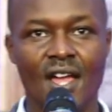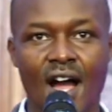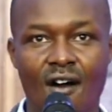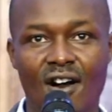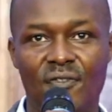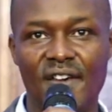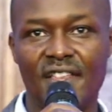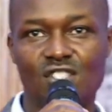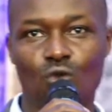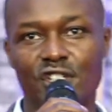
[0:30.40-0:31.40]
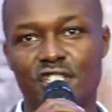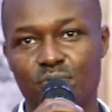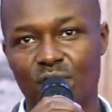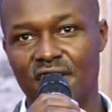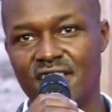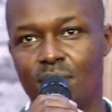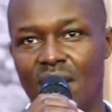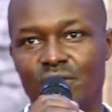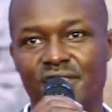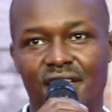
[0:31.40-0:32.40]
Our fathers watched from this
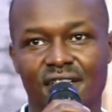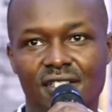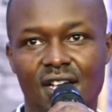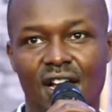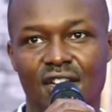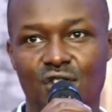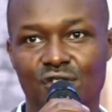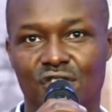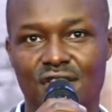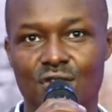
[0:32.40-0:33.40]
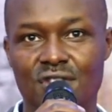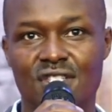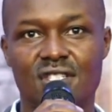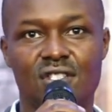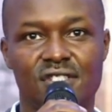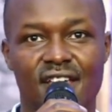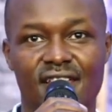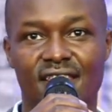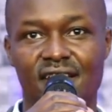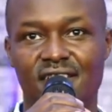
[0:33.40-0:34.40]
mountain, and you Jews say
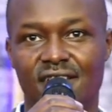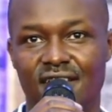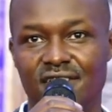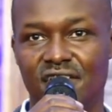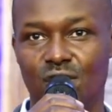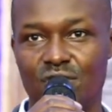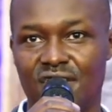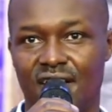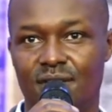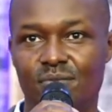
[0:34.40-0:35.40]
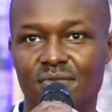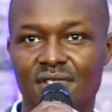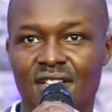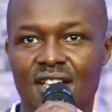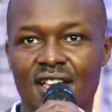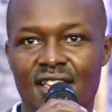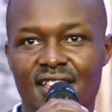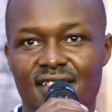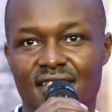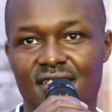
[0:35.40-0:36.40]
that in Jerusalem
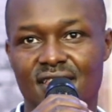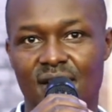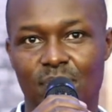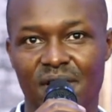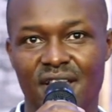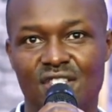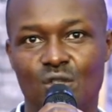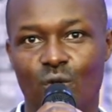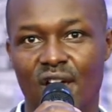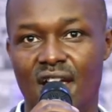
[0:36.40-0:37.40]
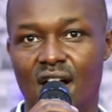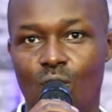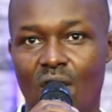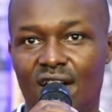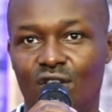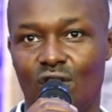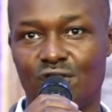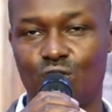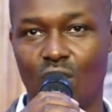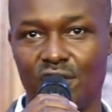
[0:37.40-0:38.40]
is the place where one ought
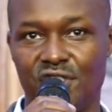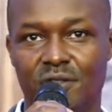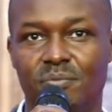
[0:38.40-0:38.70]
to worship.